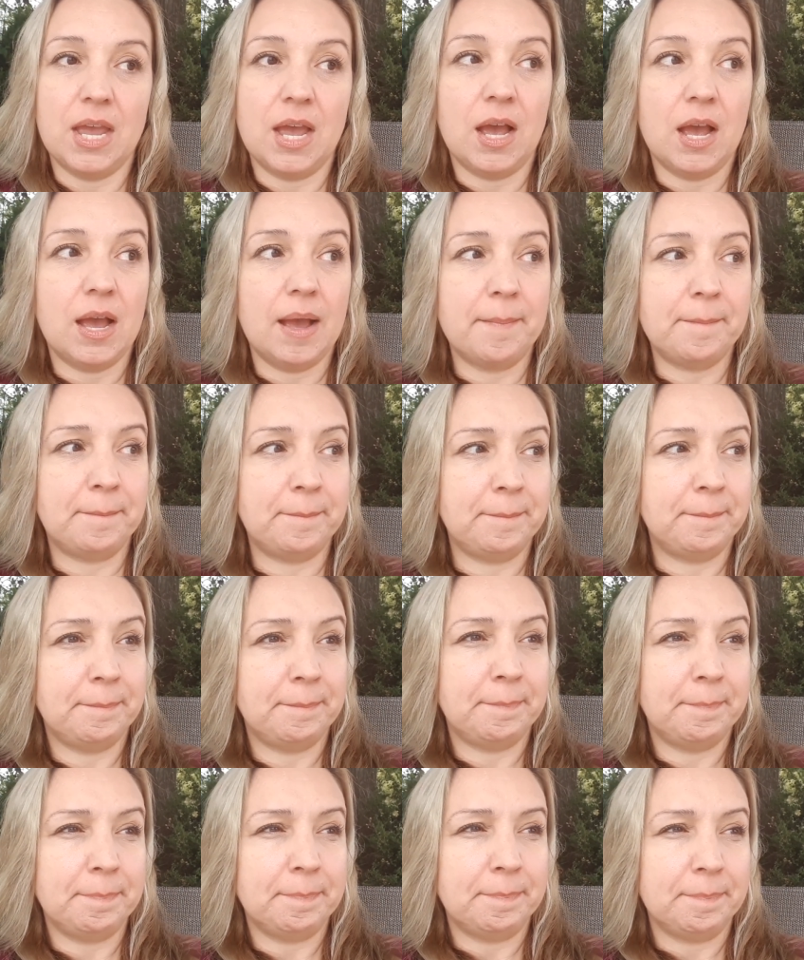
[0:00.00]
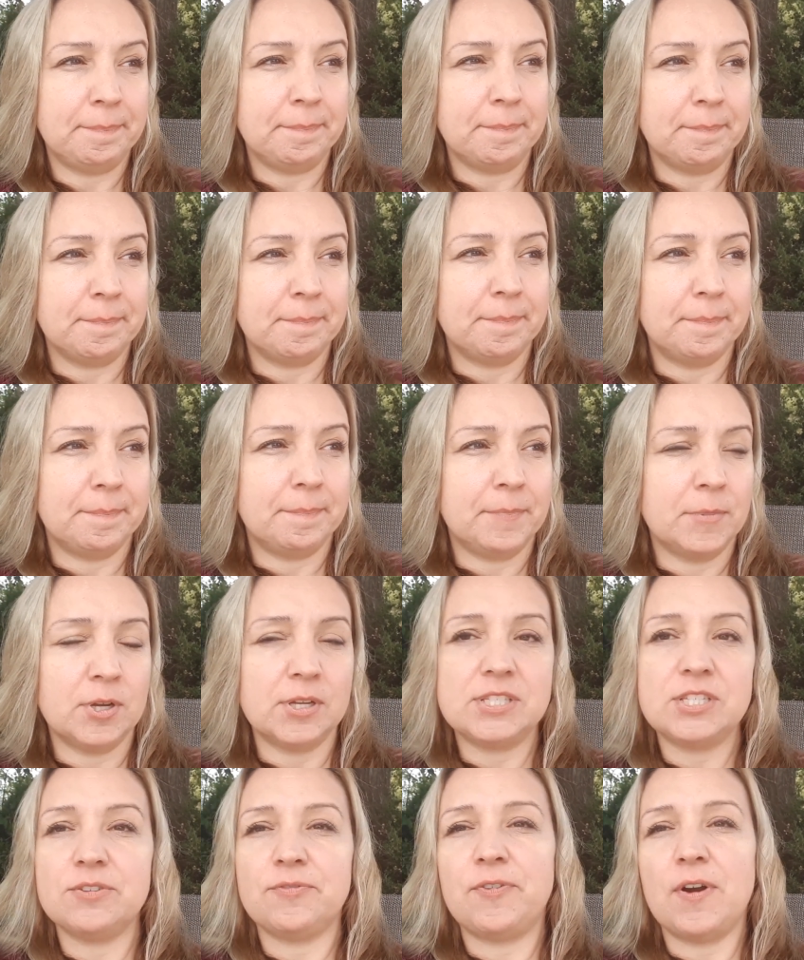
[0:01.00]

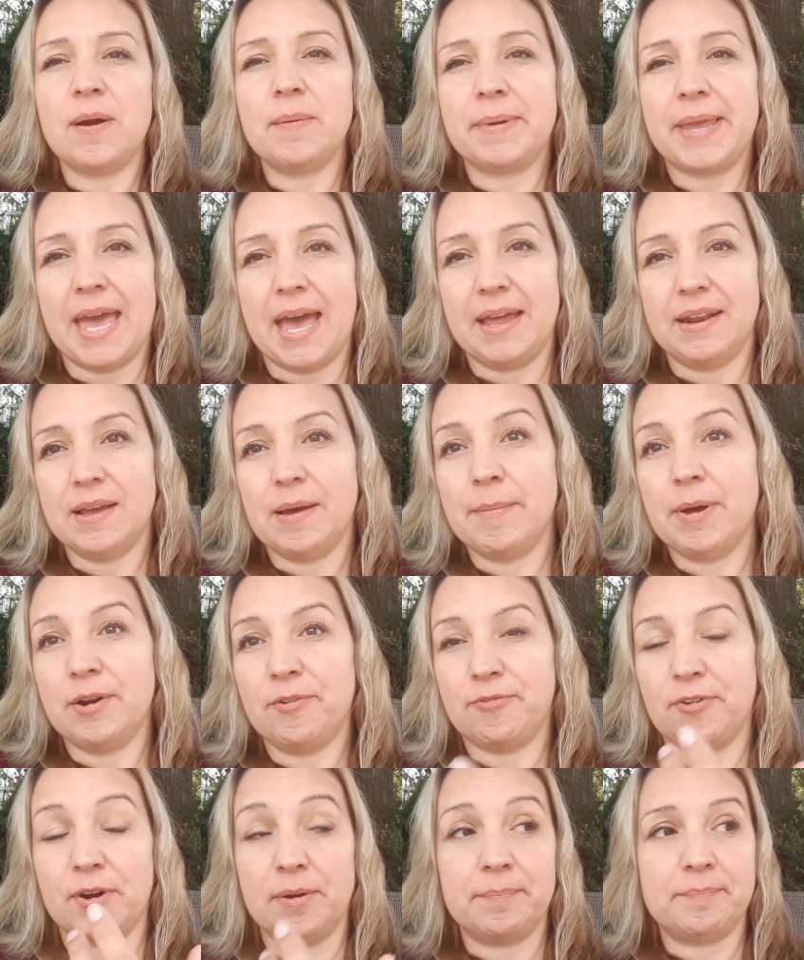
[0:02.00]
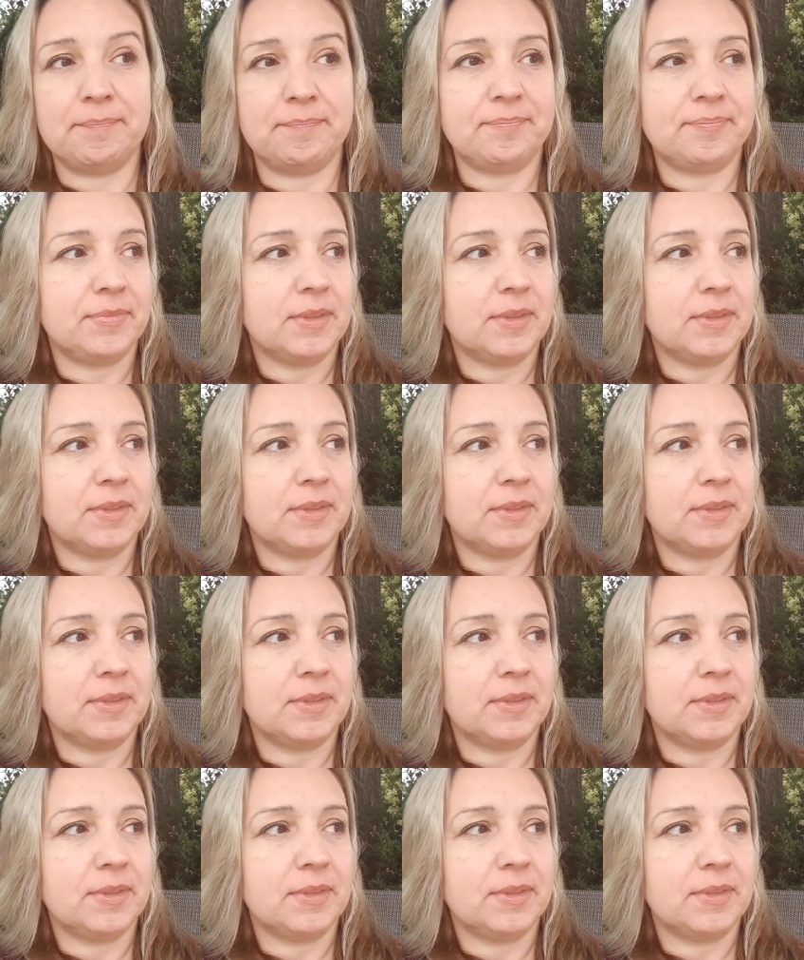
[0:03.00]
Well, it's the farm cat. I'm on a farm.